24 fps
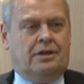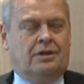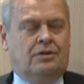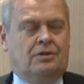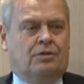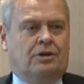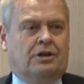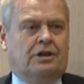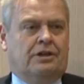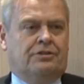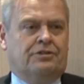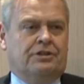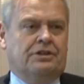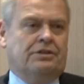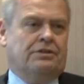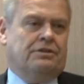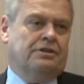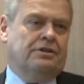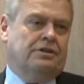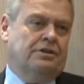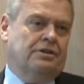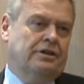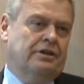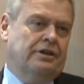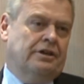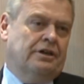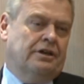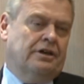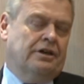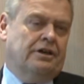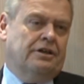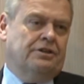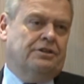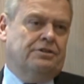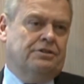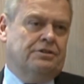Well, I think the
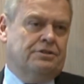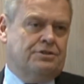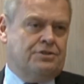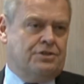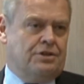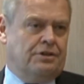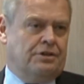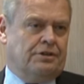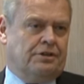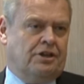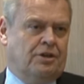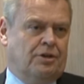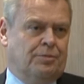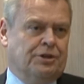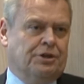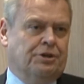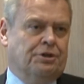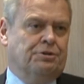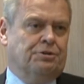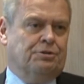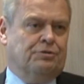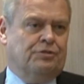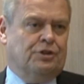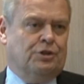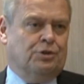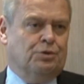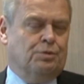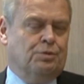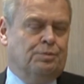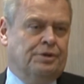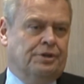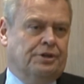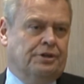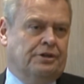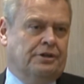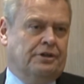ideas that are coming out of
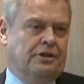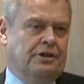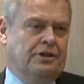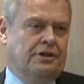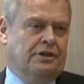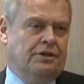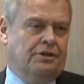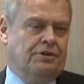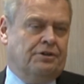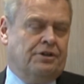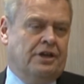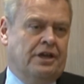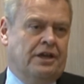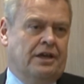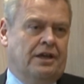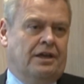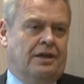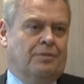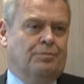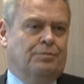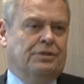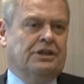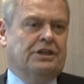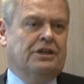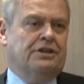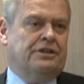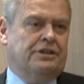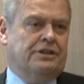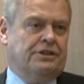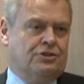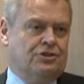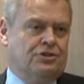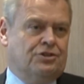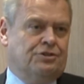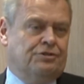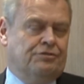EIOPA are beginning
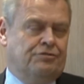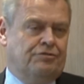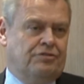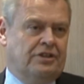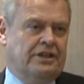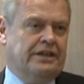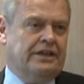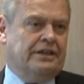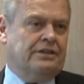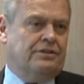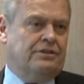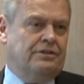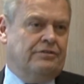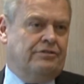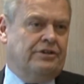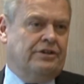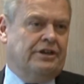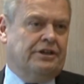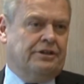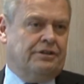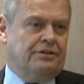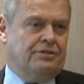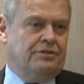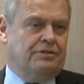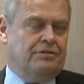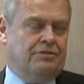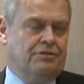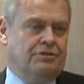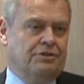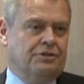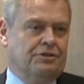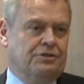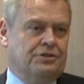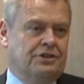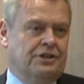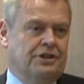to reflect the fact
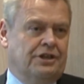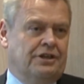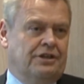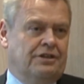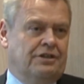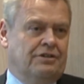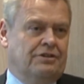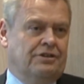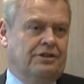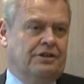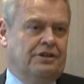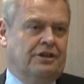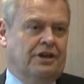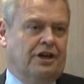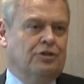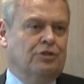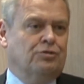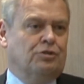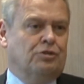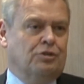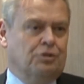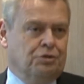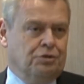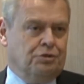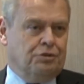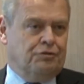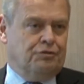that the outlook